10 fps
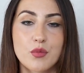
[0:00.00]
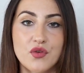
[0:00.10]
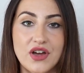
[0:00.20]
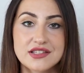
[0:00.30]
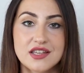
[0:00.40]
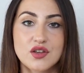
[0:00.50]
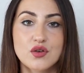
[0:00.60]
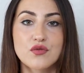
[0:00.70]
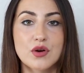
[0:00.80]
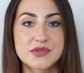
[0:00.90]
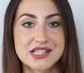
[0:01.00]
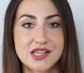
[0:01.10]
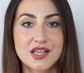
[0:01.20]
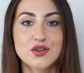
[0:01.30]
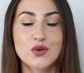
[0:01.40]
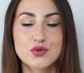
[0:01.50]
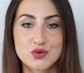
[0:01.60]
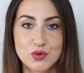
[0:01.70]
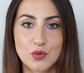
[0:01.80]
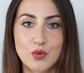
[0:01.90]
preventing you from seeing your
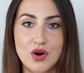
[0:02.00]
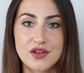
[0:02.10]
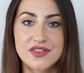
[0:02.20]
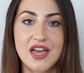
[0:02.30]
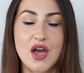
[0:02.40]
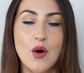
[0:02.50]
true worth,